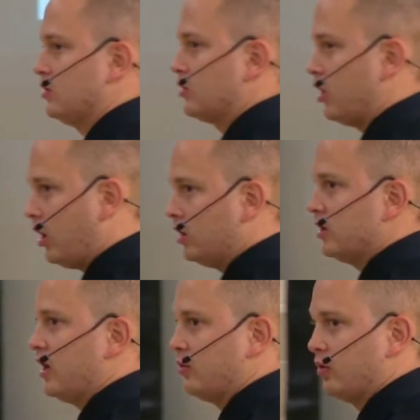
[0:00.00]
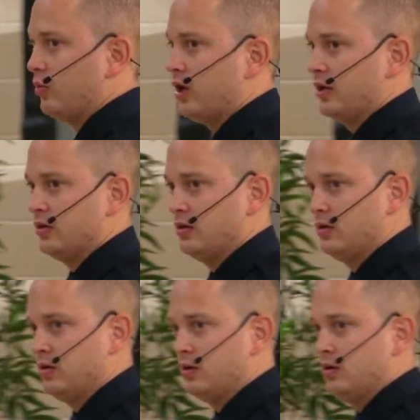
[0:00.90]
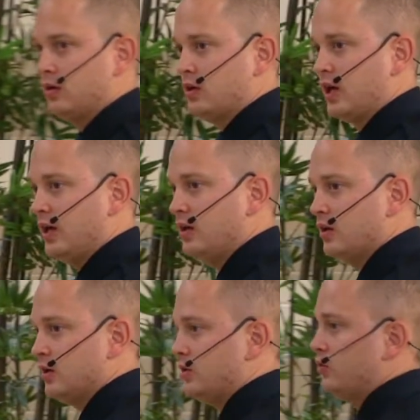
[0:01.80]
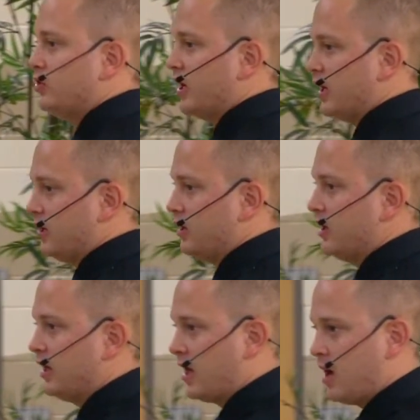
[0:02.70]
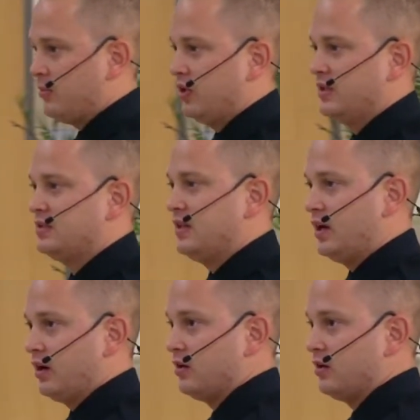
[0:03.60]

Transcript: Call 911, okay? You get an ambulance there.